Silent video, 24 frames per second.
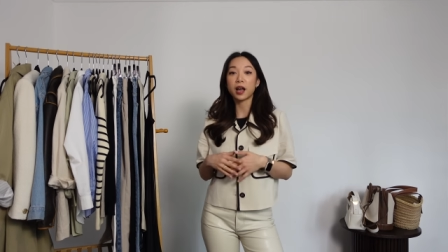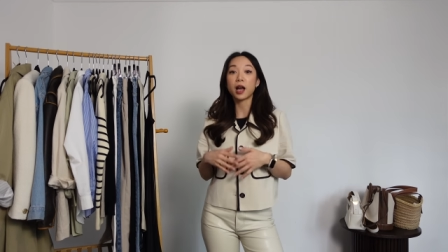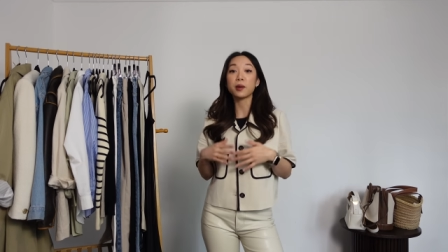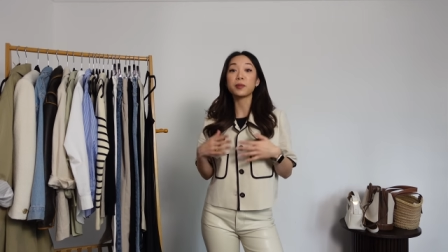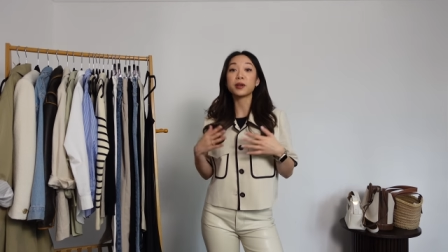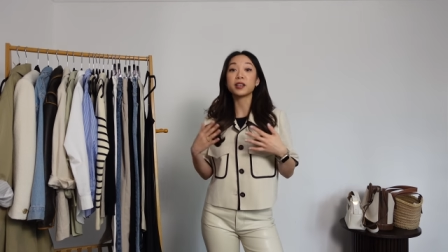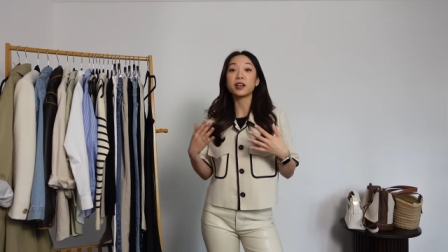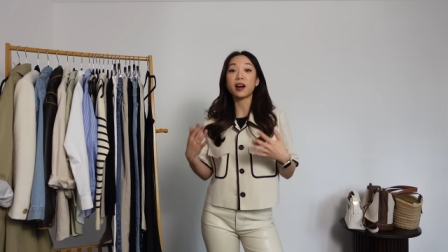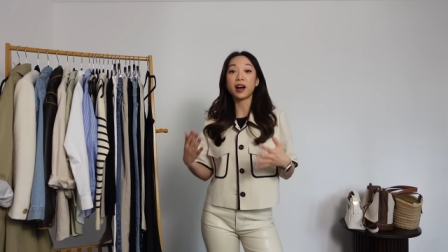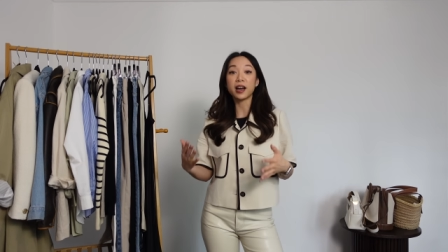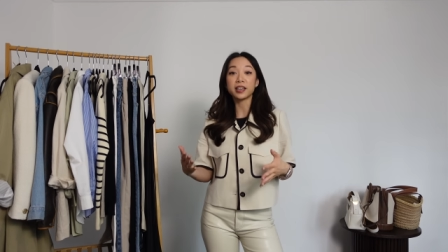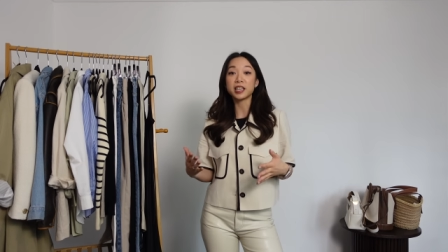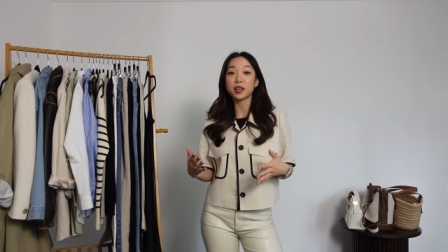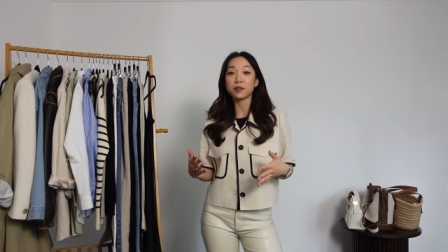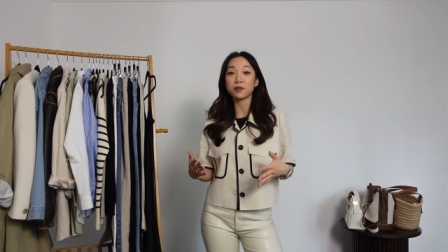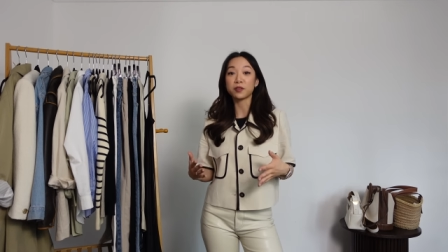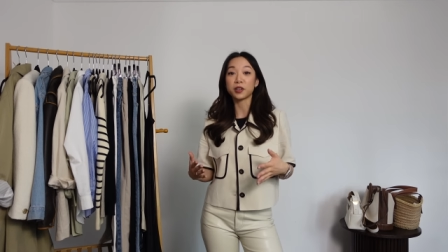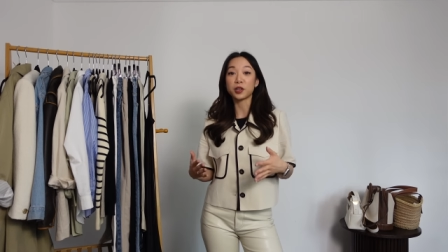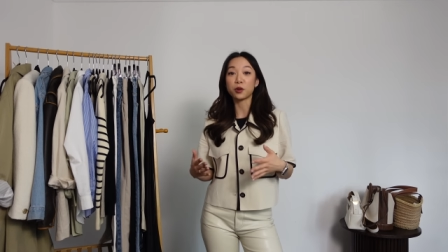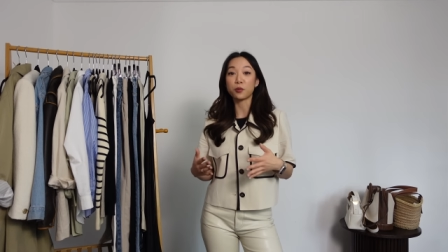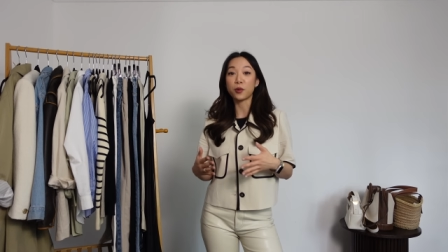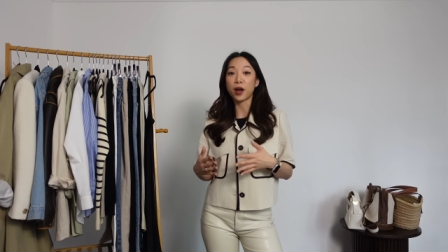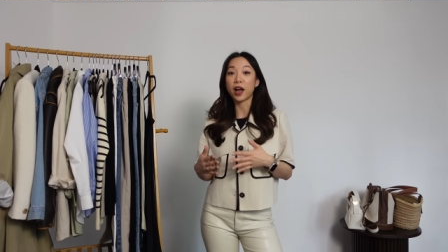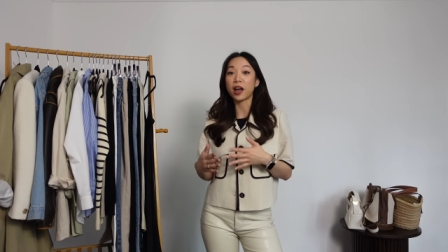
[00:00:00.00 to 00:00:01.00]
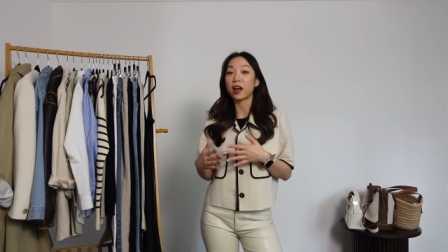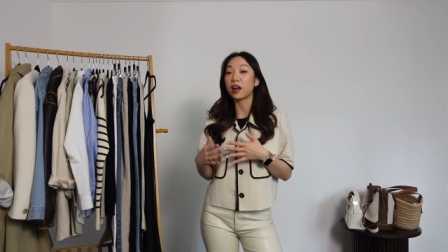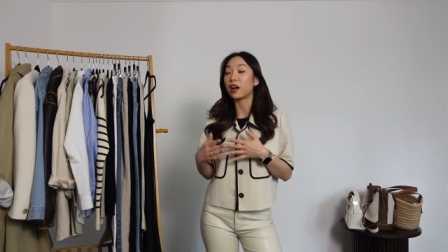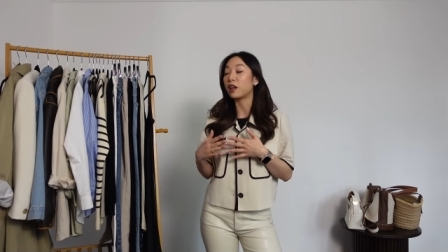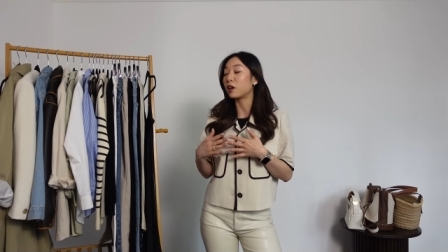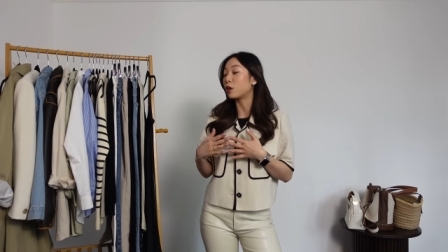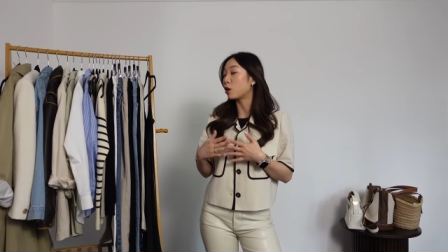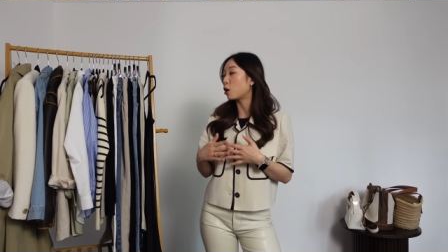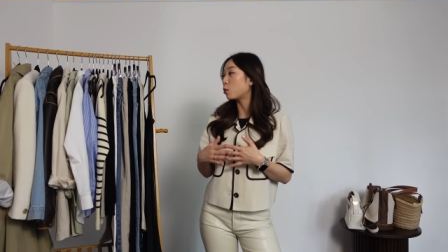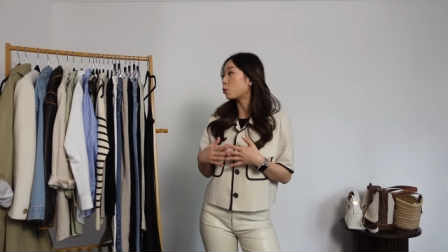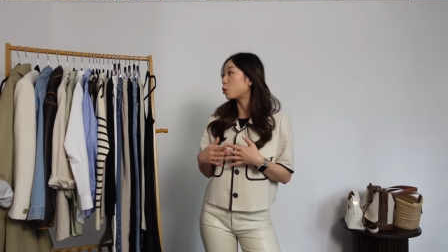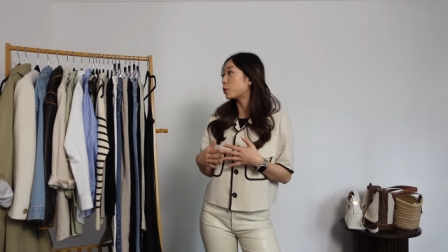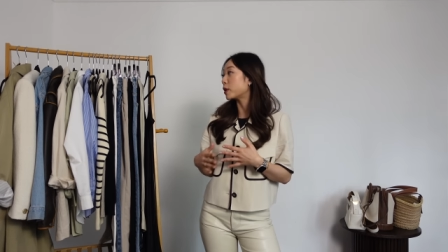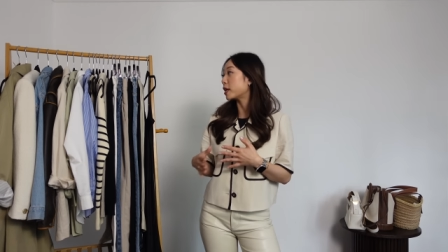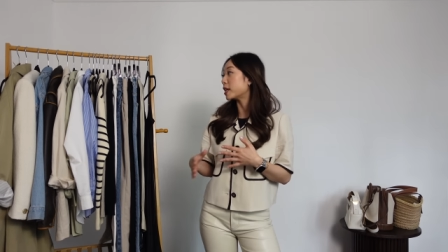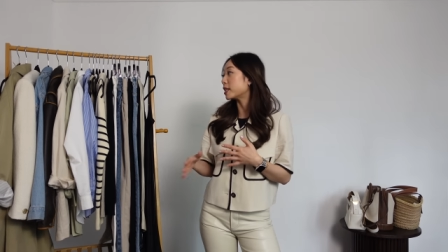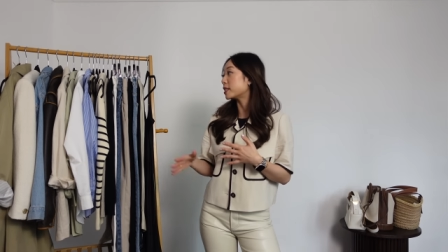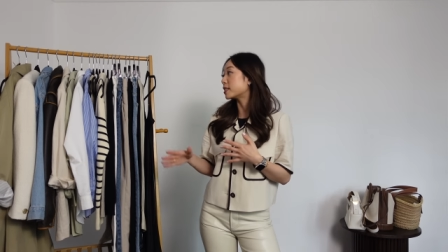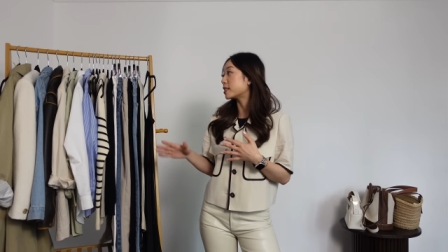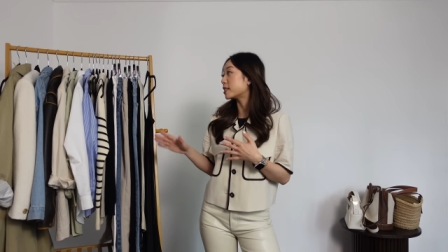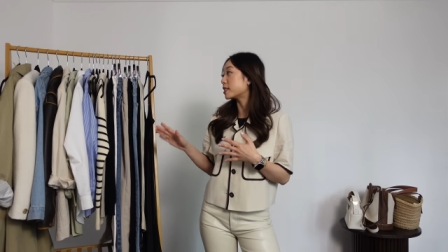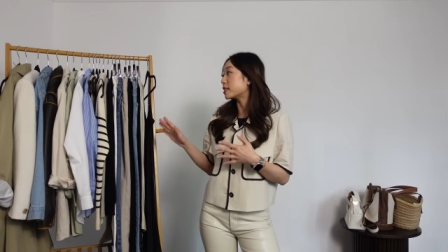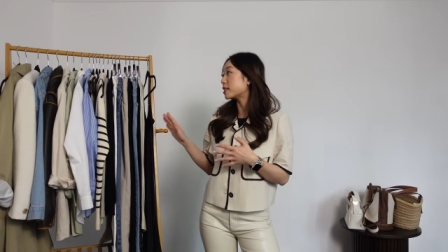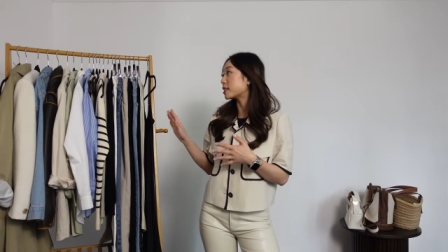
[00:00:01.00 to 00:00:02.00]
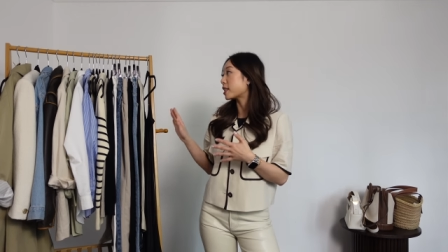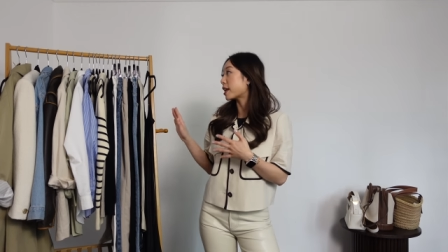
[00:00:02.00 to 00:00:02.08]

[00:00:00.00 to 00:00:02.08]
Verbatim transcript: I mean, I definitely wear a lot more pieces